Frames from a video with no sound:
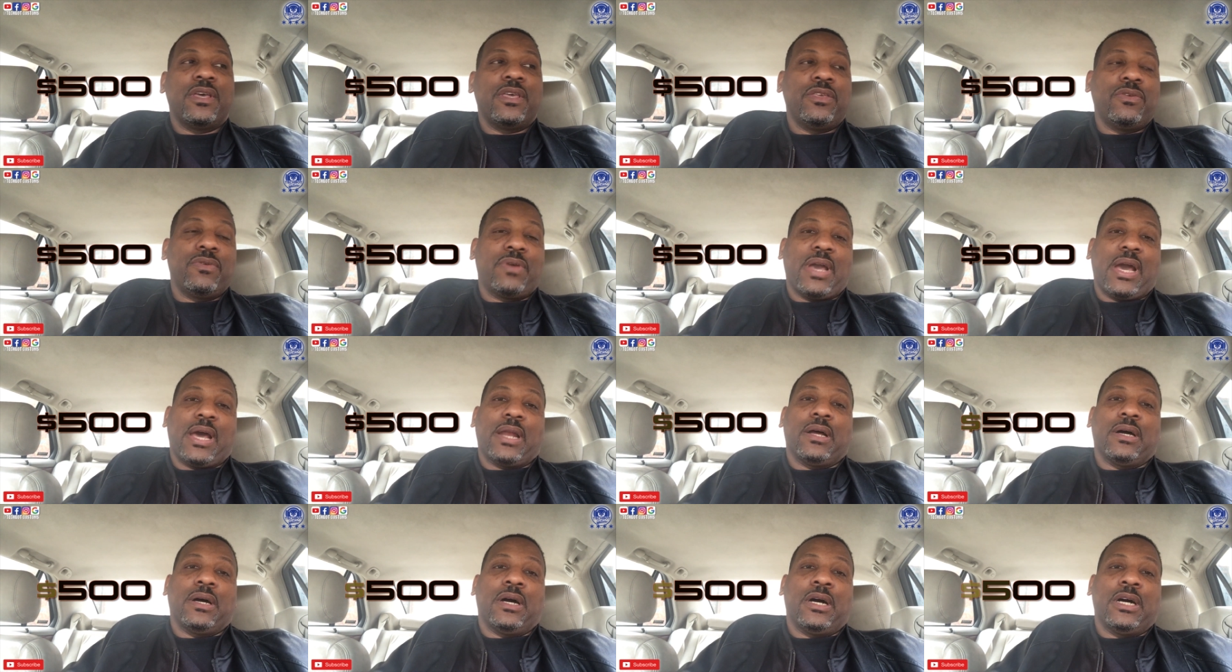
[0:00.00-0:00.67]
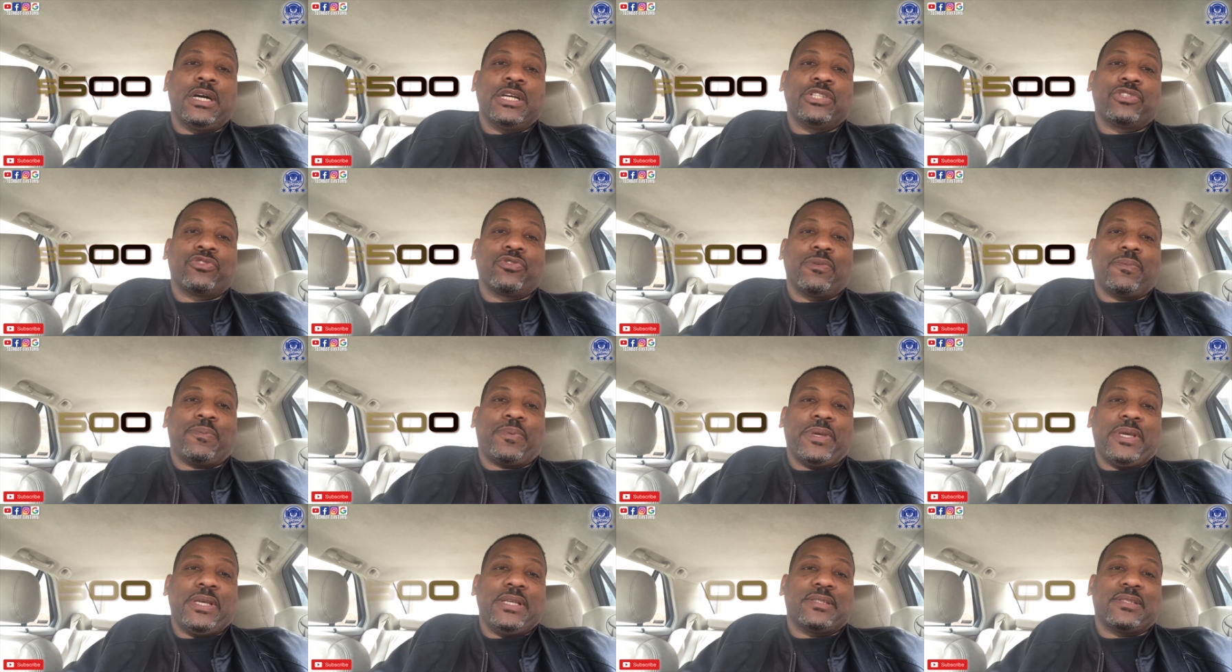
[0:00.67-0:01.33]
You got
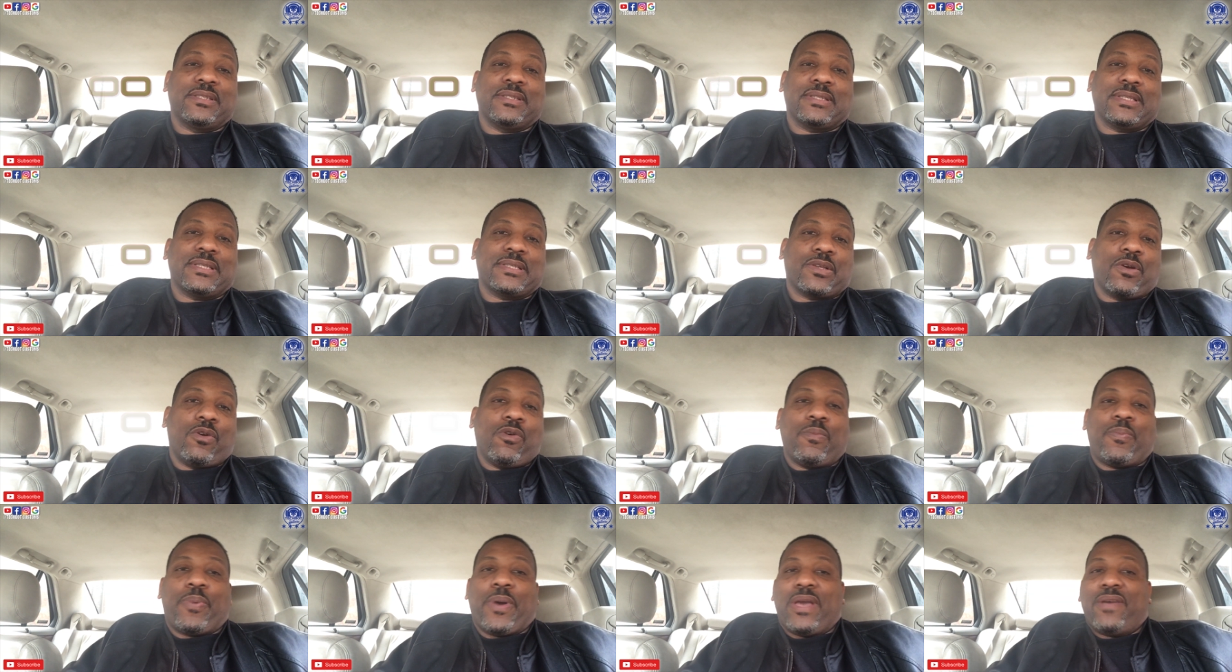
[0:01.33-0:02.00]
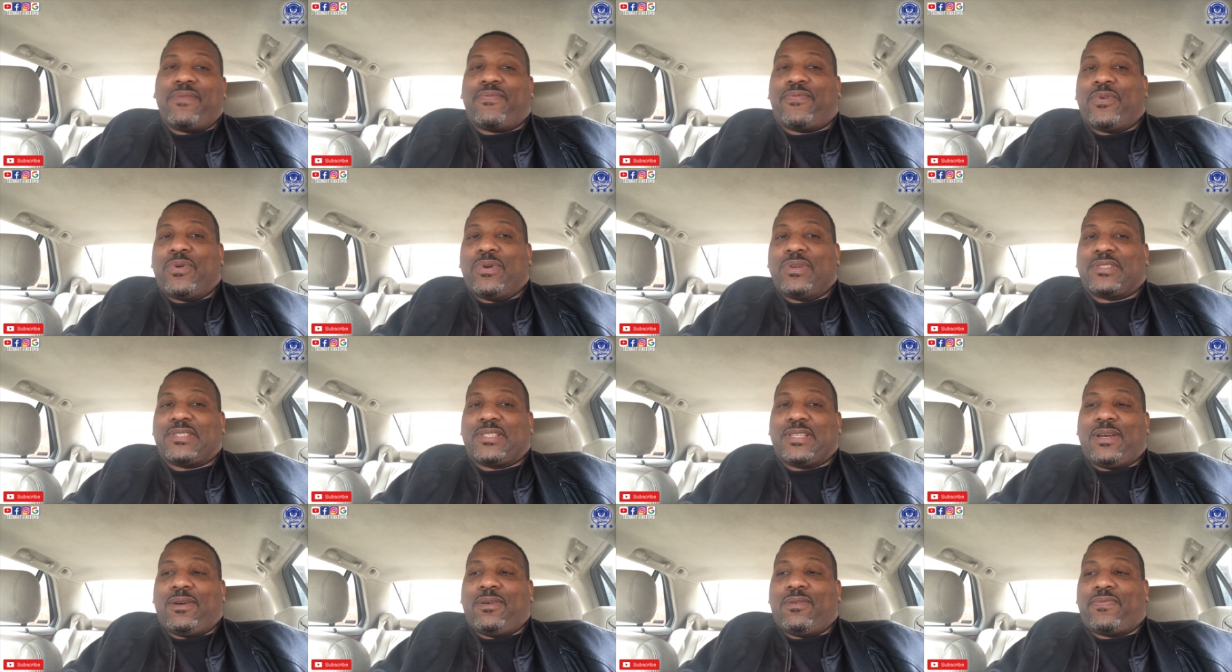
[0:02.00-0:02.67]
100 pieces. It's going to pay for
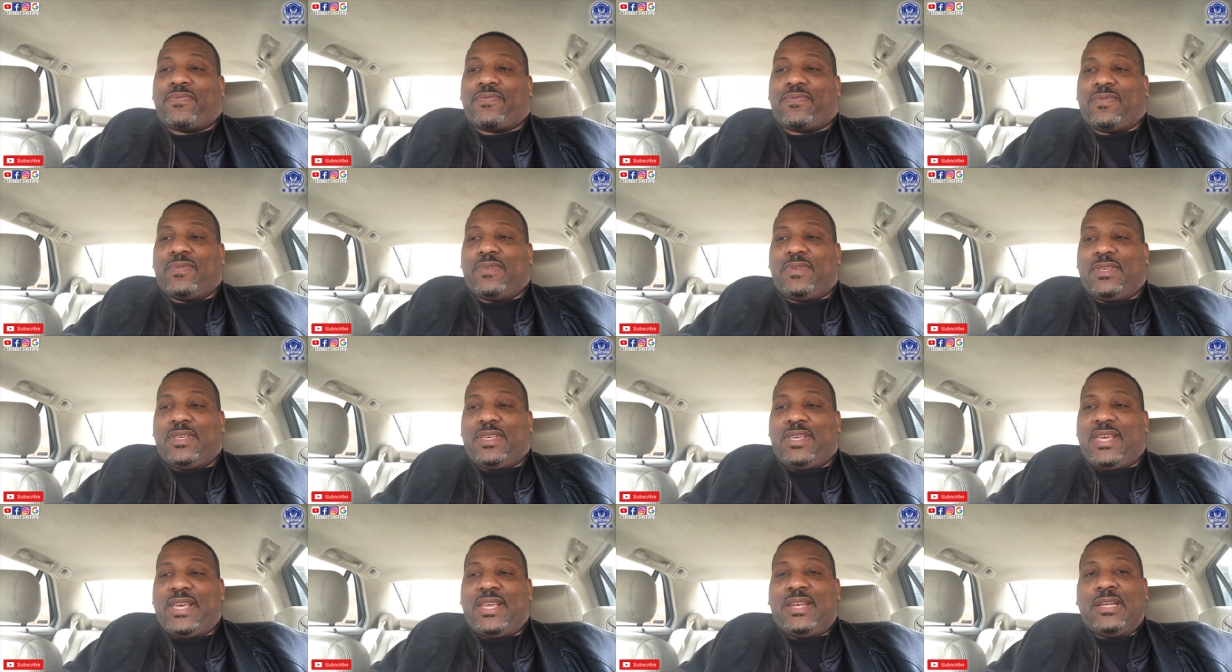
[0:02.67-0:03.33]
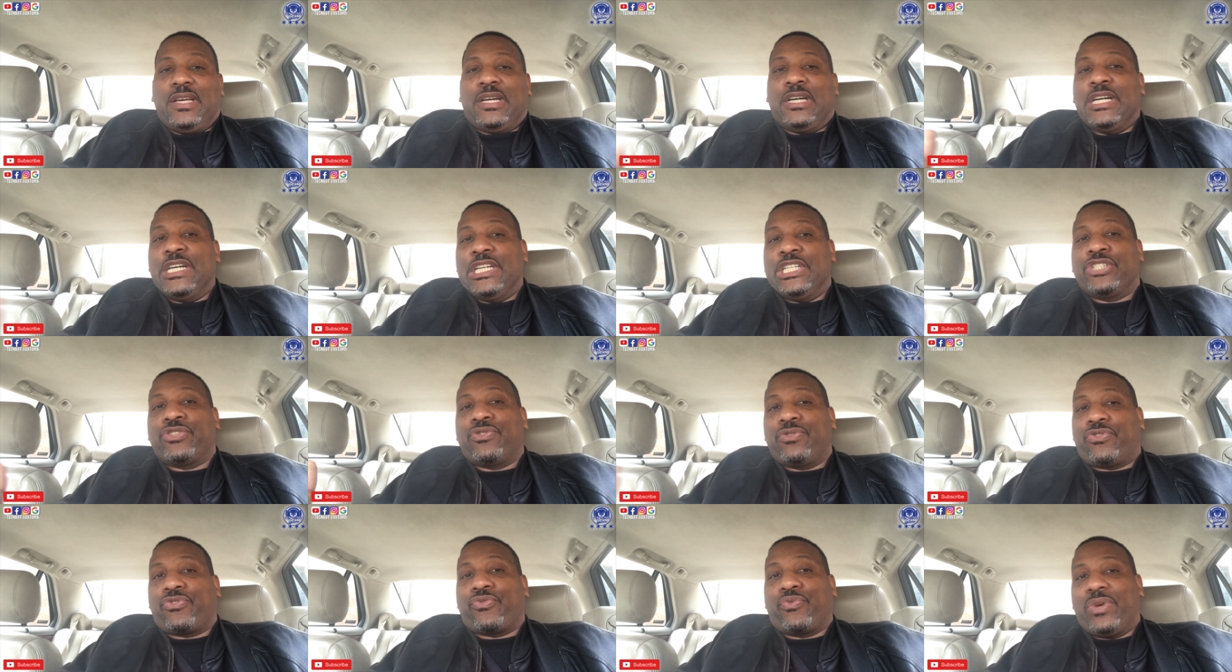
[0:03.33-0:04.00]
itself in the
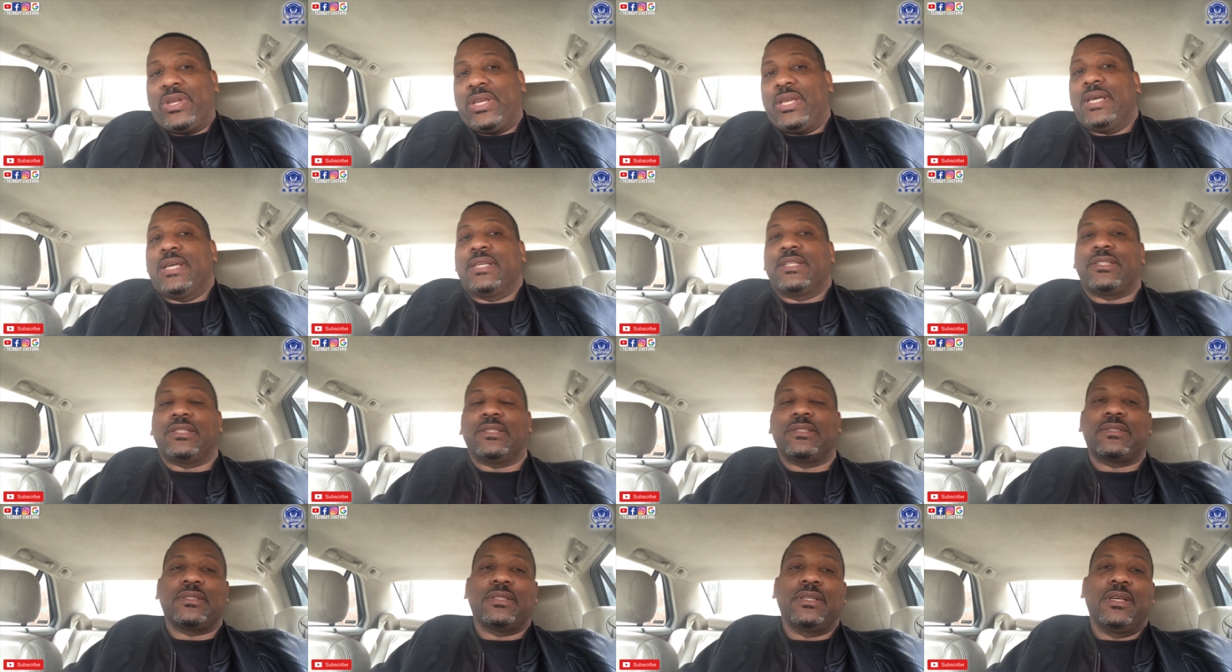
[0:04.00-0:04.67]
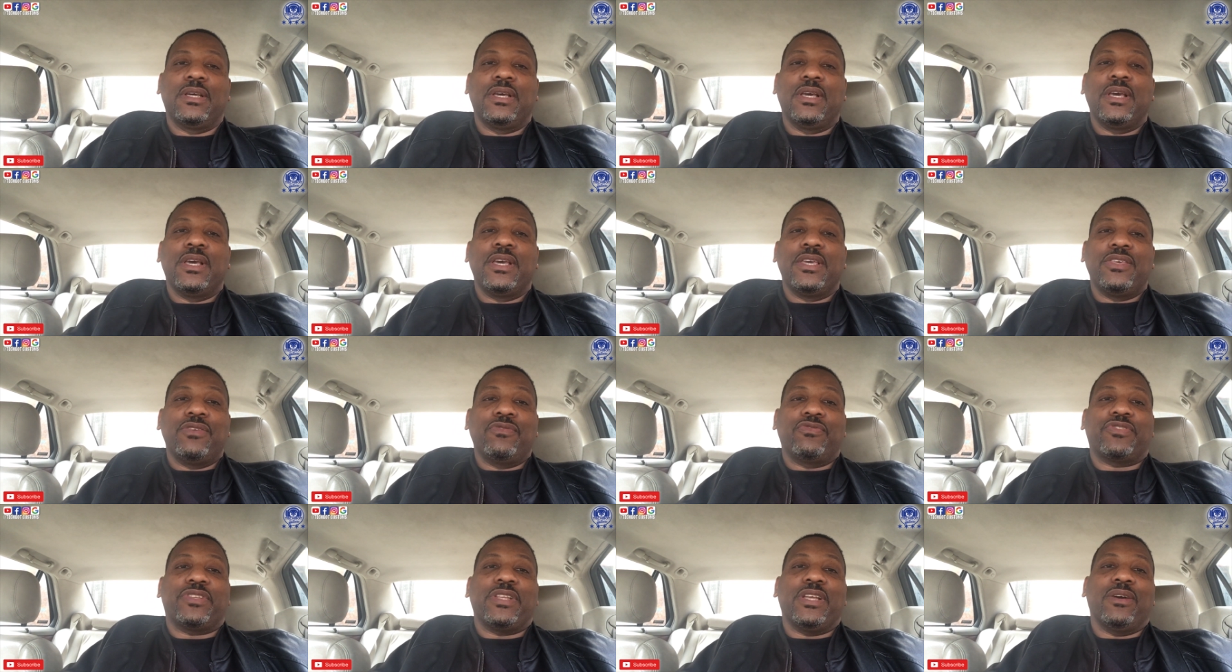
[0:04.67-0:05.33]
103 inches.
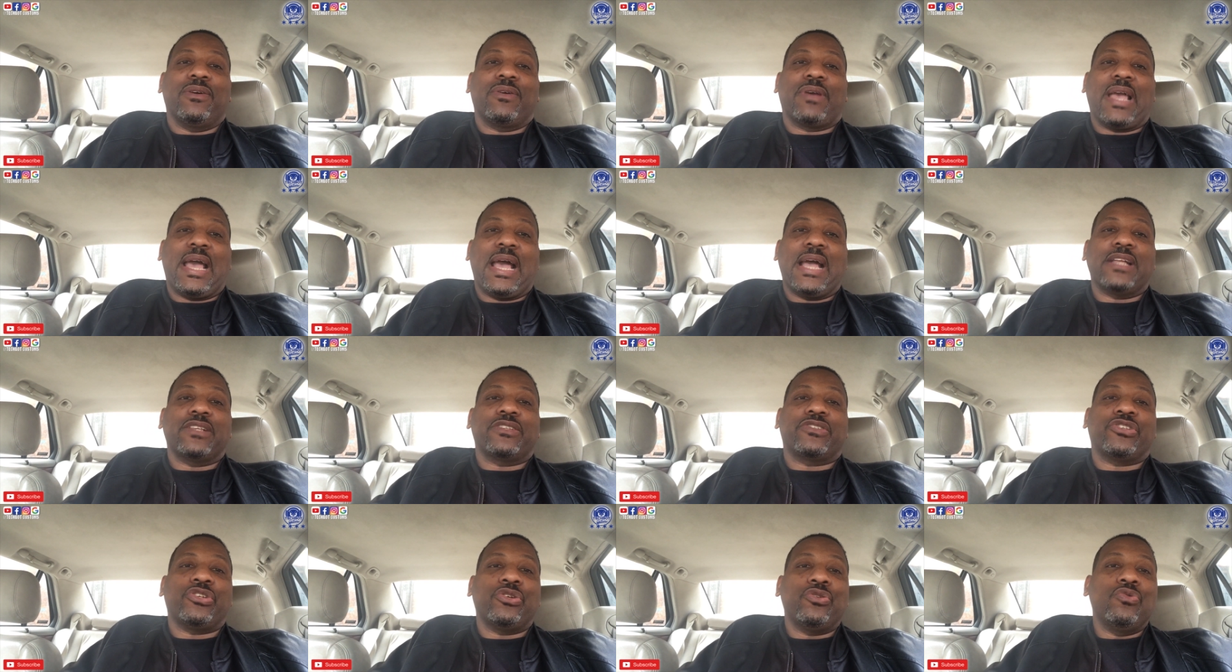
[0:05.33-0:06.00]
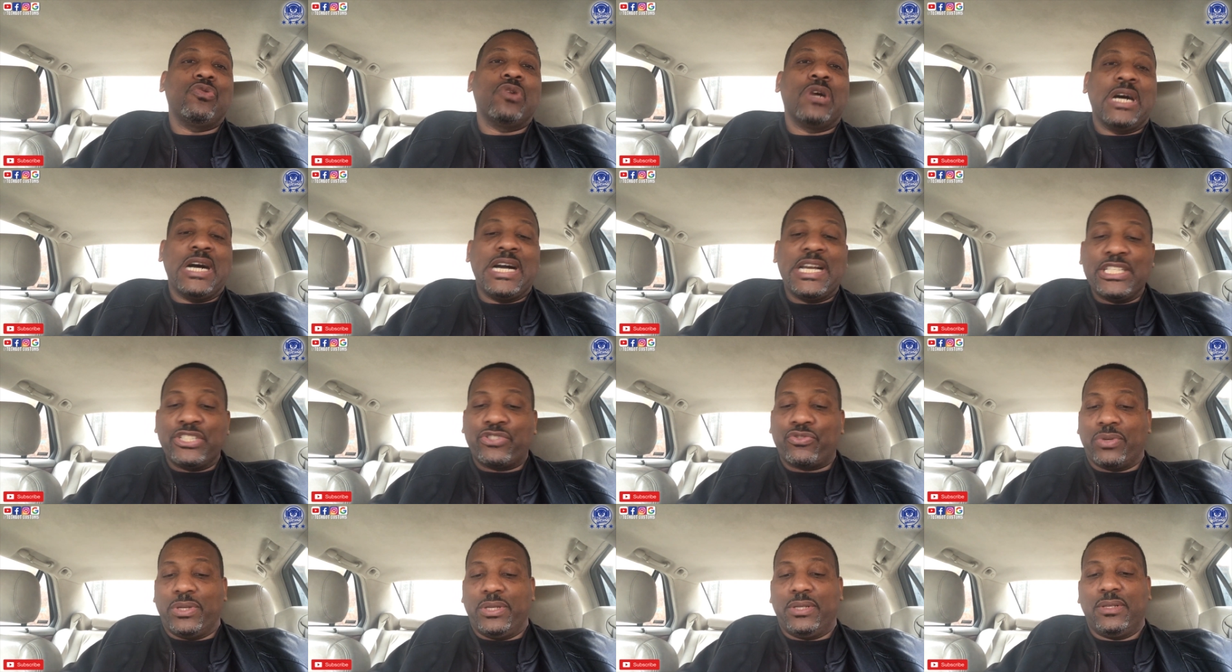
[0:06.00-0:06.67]
You still got
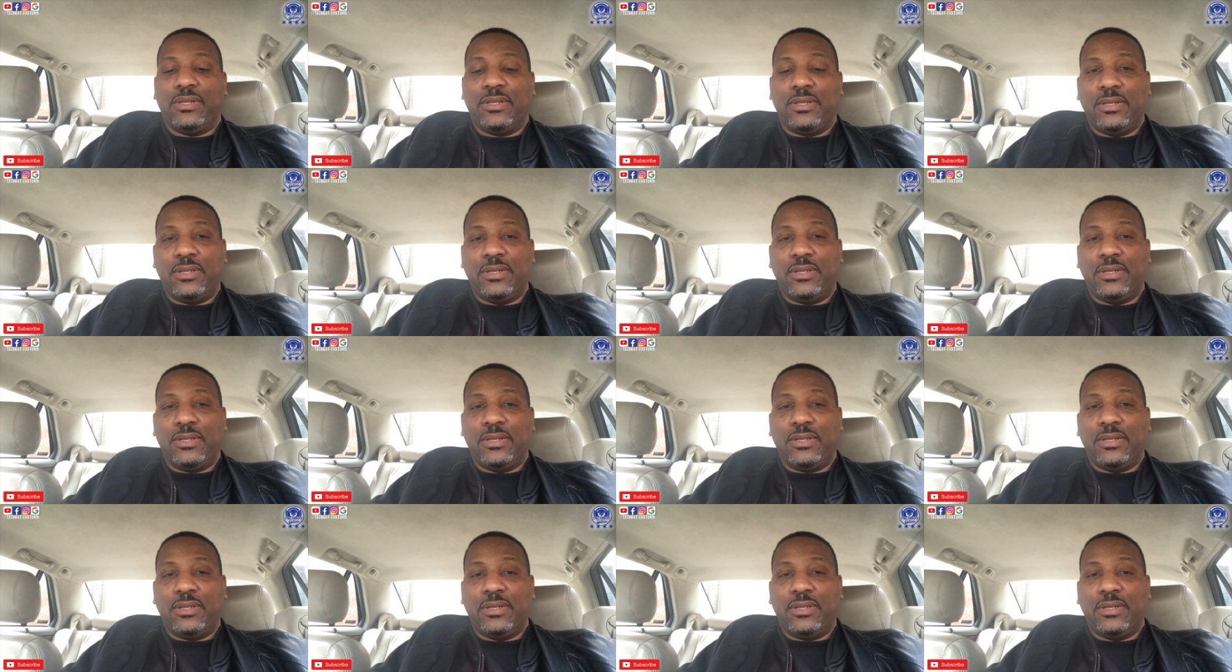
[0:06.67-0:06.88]
200